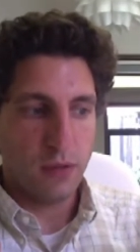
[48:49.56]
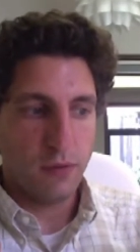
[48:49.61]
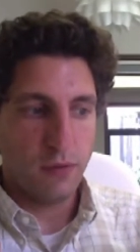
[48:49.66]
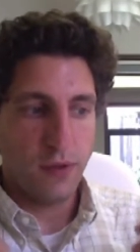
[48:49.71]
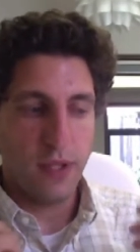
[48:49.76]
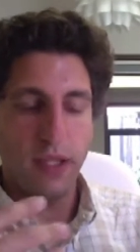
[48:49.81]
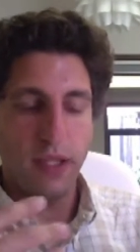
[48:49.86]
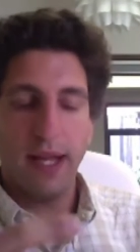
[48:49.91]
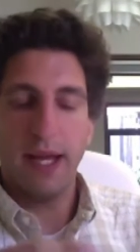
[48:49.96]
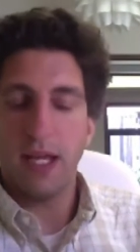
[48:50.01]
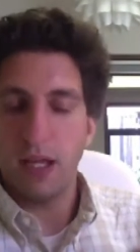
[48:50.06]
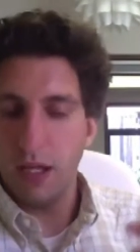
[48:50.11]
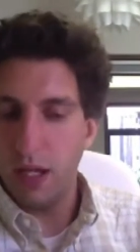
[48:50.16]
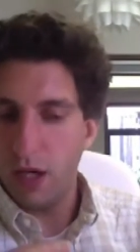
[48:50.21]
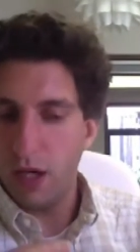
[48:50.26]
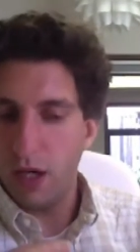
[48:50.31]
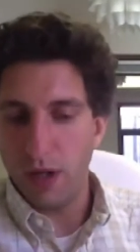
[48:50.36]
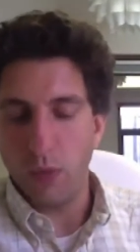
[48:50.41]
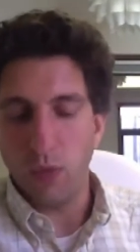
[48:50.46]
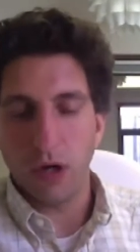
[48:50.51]
feel
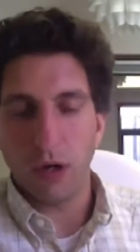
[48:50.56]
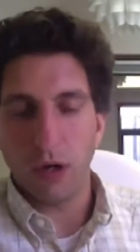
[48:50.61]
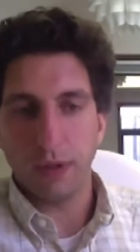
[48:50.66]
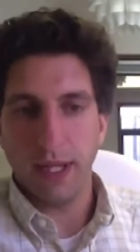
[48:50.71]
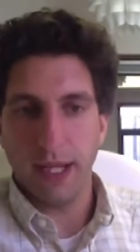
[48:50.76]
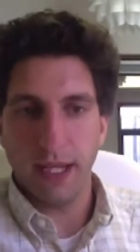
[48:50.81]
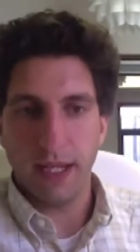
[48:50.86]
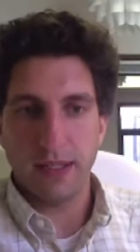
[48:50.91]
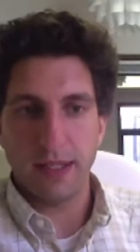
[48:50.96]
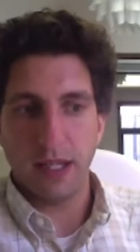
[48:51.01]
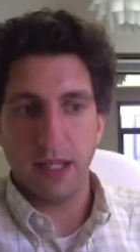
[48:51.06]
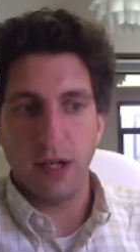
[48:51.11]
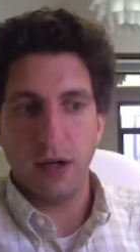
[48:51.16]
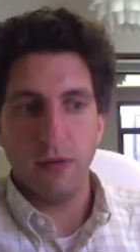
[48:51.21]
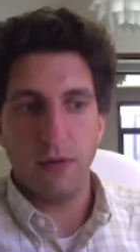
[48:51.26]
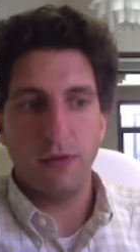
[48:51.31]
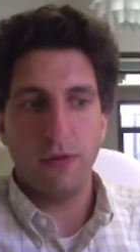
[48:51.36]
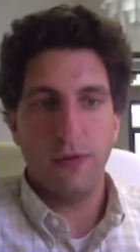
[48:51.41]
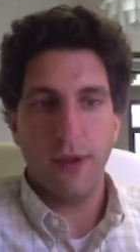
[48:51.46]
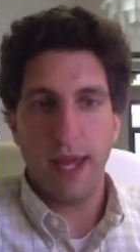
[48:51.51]
like, you know, in a workplace that
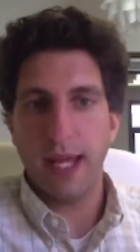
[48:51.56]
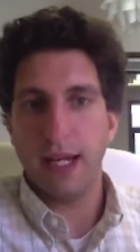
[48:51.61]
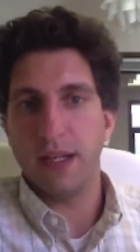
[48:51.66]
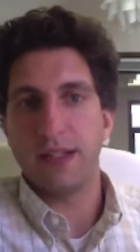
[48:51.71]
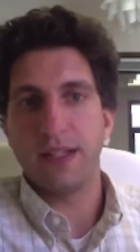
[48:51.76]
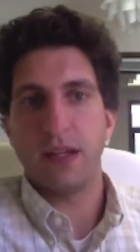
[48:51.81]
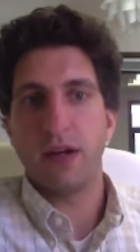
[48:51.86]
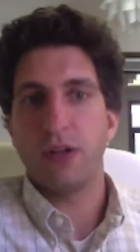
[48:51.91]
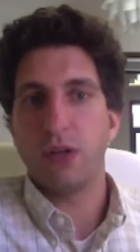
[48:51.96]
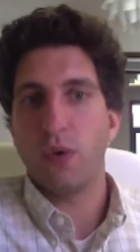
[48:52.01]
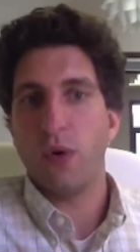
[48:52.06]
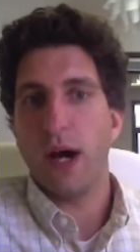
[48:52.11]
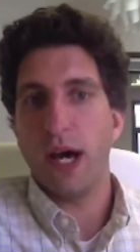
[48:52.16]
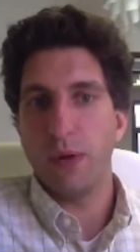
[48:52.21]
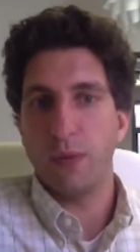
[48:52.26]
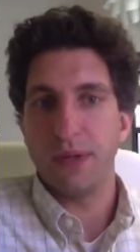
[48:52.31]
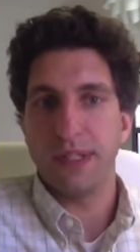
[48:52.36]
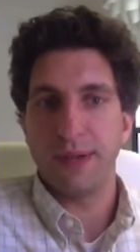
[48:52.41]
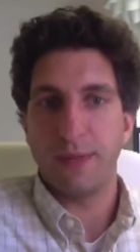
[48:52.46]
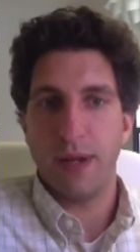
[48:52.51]
your fate is
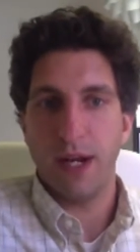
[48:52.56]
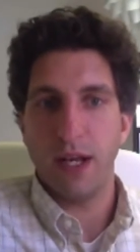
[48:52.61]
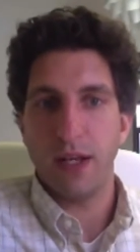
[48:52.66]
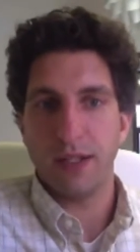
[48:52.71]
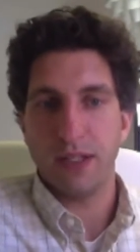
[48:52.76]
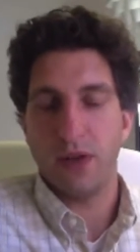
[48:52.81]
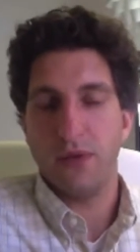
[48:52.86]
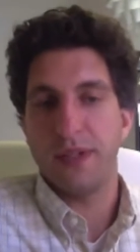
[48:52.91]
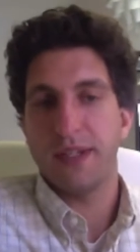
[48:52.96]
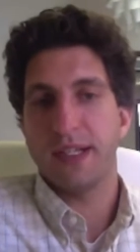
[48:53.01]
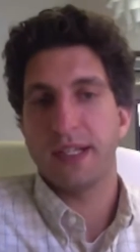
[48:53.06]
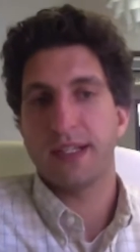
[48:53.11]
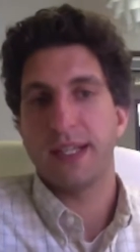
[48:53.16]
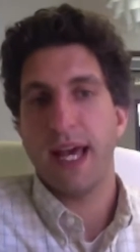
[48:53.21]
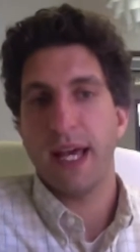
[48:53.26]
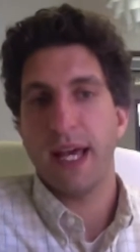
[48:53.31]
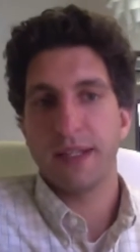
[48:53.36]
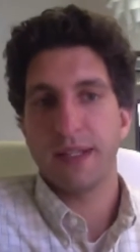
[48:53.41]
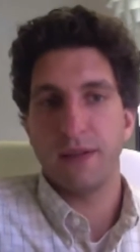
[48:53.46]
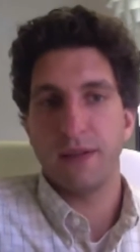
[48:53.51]
intertwined with someone else and the
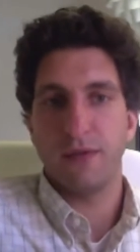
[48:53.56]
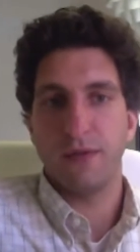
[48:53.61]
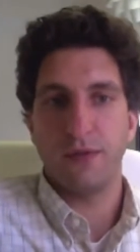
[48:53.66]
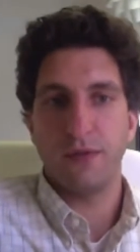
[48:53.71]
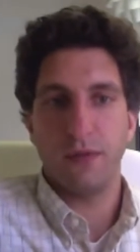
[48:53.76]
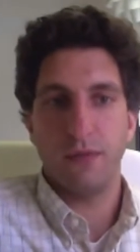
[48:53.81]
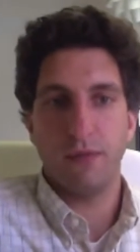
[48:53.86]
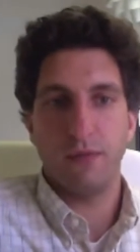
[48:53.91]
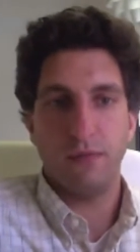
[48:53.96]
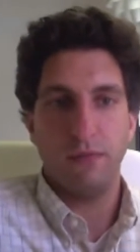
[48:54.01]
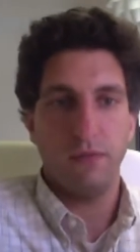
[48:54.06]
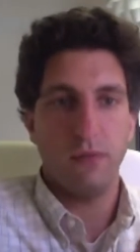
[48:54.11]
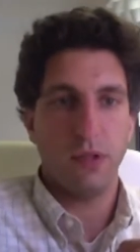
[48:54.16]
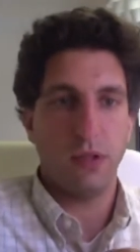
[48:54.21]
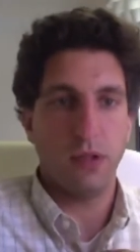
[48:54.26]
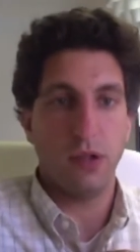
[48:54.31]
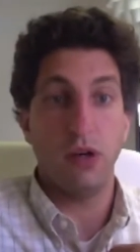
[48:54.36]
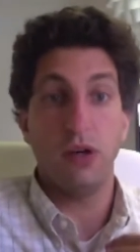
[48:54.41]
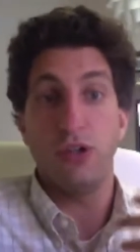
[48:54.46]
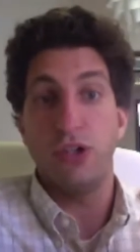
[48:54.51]
success of
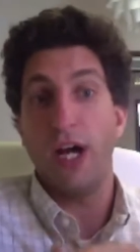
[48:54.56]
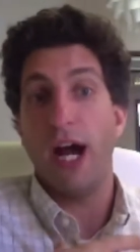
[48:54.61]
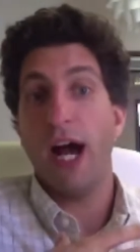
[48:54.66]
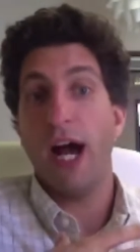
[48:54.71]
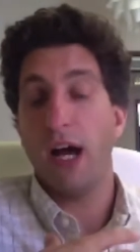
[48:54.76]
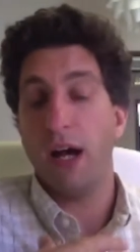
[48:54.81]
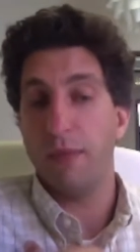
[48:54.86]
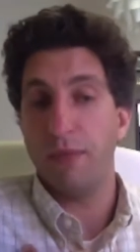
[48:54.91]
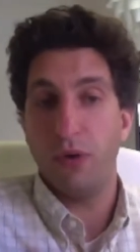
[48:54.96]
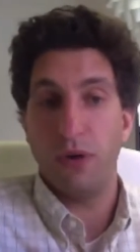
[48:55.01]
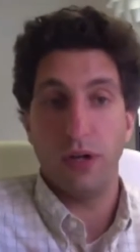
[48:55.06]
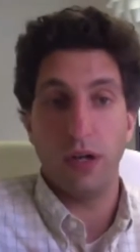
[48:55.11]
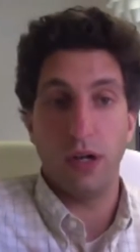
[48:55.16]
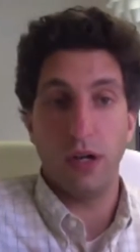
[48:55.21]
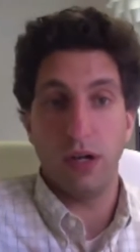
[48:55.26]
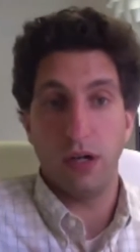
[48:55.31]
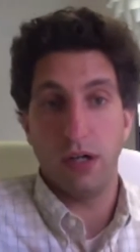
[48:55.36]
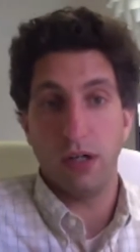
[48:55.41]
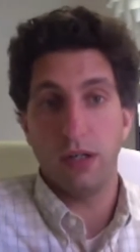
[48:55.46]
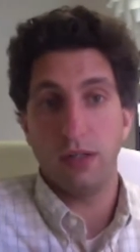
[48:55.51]
your job or
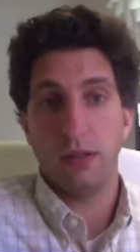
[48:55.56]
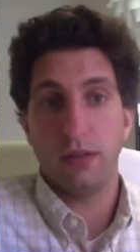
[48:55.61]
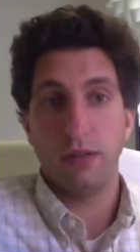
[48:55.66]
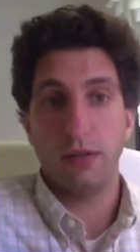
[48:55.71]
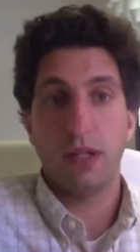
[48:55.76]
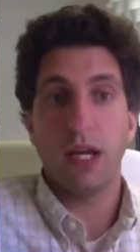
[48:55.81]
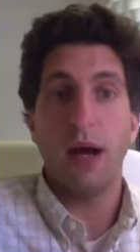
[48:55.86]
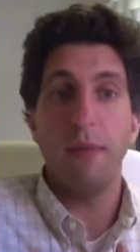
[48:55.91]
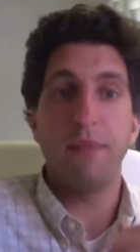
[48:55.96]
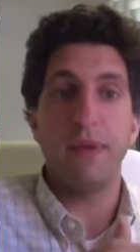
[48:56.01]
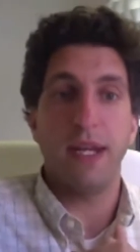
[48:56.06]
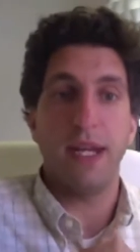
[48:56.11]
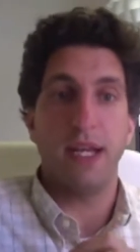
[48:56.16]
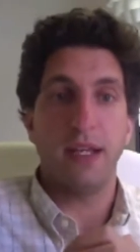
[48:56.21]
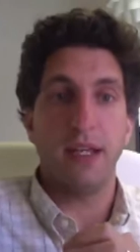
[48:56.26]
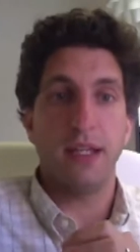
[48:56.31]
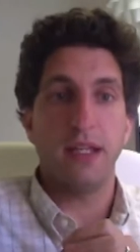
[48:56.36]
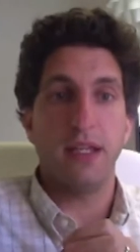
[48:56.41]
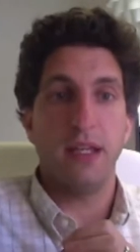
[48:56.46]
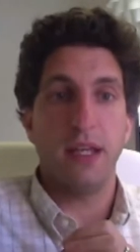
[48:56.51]
your
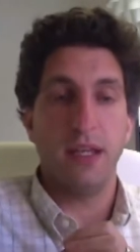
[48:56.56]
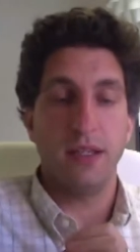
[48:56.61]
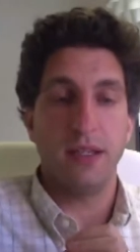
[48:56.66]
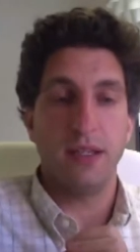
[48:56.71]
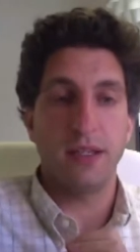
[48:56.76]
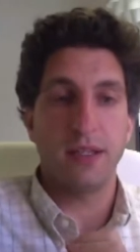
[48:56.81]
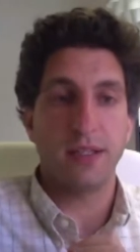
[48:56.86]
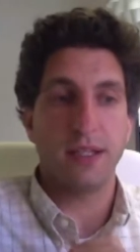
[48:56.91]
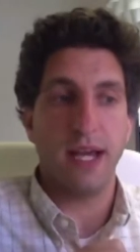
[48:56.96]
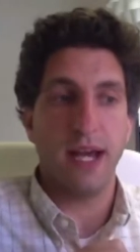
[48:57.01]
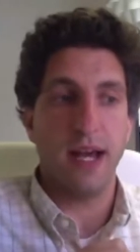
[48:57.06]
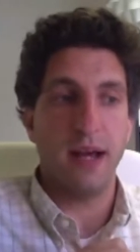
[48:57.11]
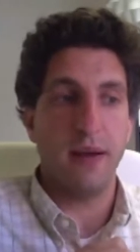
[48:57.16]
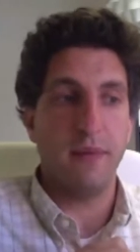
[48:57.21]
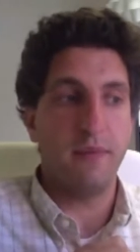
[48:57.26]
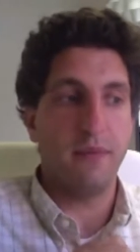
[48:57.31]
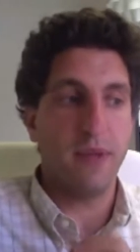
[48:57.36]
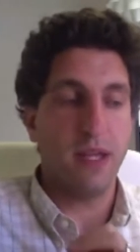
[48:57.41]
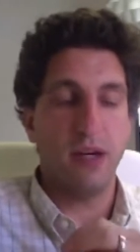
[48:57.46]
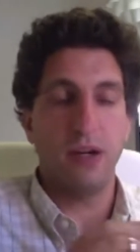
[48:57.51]
company is
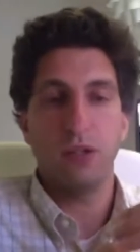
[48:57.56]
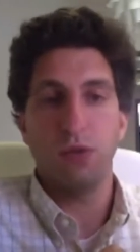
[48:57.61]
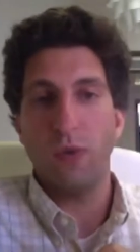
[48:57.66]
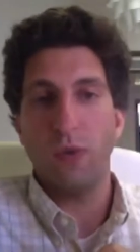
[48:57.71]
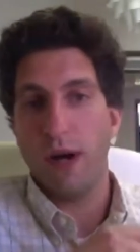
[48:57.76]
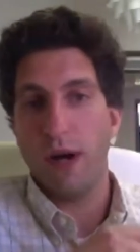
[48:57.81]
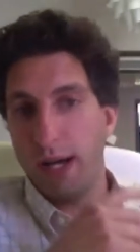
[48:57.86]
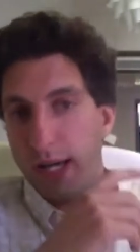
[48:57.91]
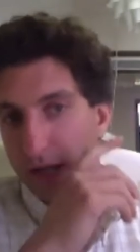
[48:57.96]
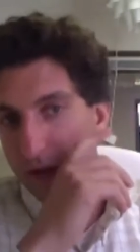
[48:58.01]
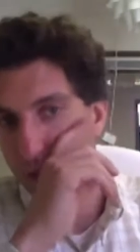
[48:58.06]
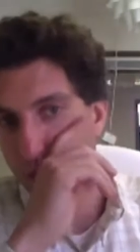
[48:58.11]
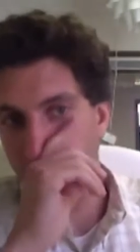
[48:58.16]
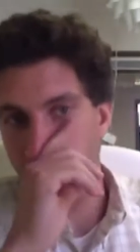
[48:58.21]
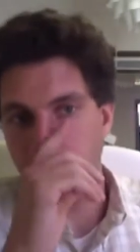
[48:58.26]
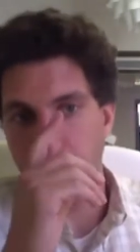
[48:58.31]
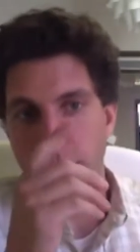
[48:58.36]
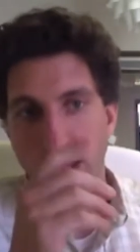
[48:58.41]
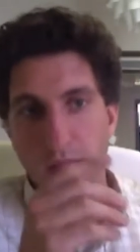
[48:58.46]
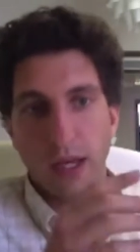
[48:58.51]
intertwined
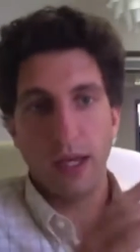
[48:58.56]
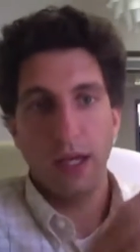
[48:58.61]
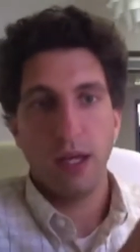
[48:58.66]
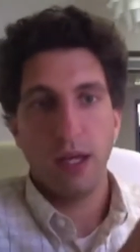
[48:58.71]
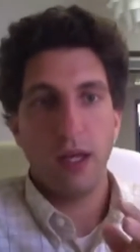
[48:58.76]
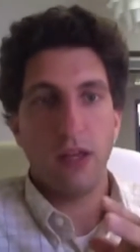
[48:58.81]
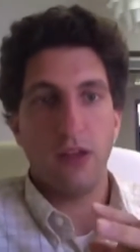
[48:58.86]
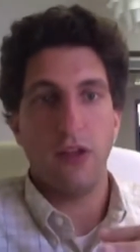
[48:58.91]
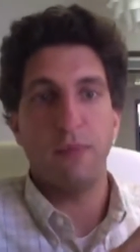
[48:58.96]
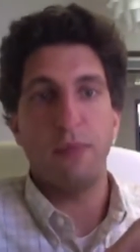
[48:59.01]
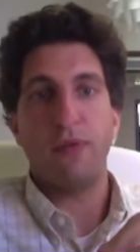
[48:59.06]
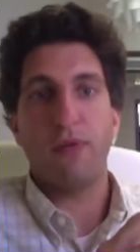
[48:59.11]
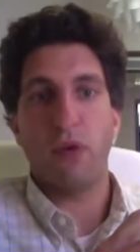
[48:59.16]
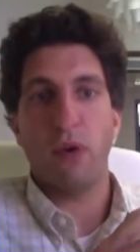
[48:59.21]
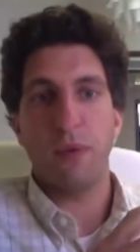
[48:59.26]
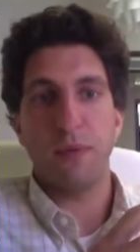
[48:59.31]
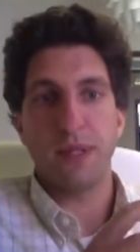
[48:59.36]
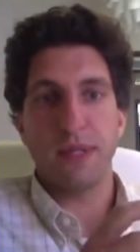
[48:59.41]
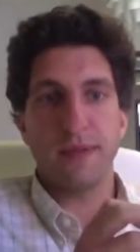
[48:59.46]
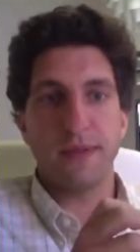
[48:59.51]
with the
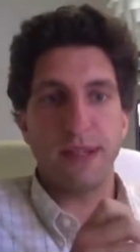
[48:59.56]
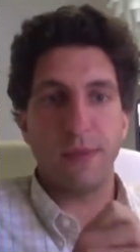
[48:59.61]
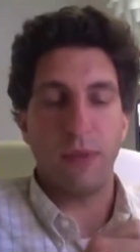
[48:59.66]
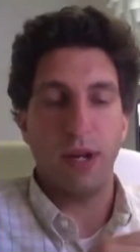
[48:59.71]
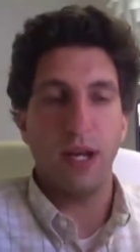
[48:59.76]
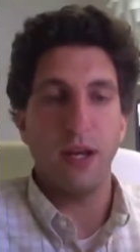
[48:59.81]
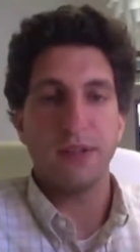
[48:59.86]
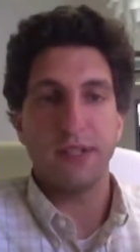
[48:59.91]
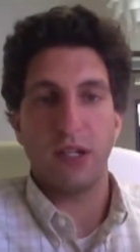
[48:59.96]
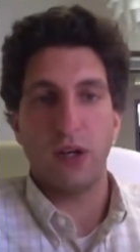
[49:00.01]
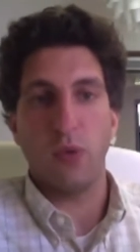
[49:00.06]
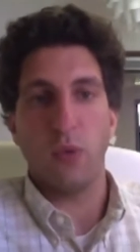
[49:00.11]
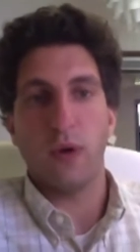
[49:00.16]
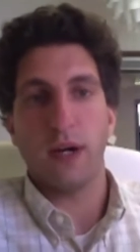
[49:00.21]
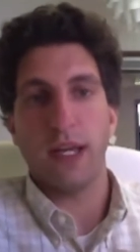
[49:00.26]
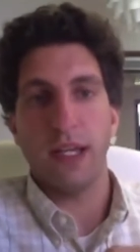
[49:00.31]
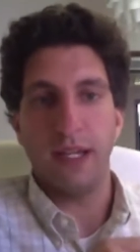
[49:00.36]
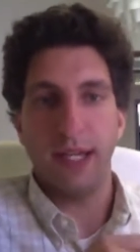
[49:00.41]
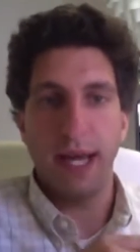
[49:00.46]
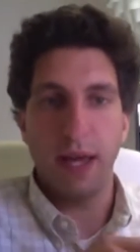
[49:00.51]
performance of someone else, and you're
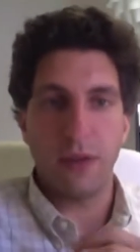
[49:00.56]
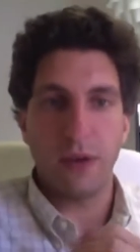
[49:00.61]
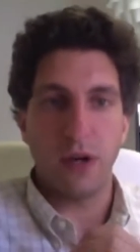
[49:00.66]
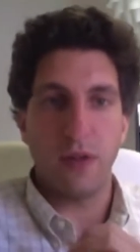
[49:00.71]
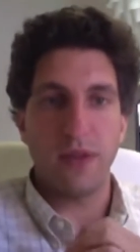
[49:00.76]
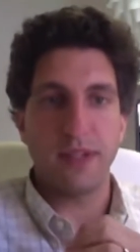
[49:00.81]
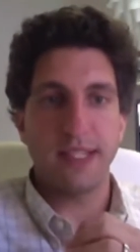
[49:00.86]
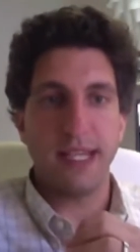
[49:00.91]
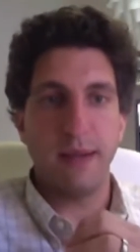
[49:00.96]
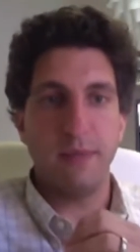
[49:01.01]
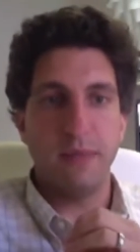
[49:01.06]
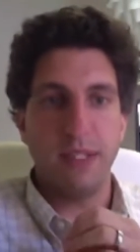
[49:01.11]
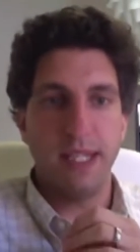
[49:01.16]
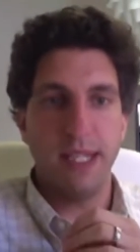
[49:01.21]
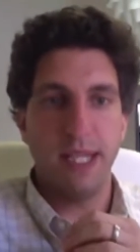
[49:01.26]
working together on the same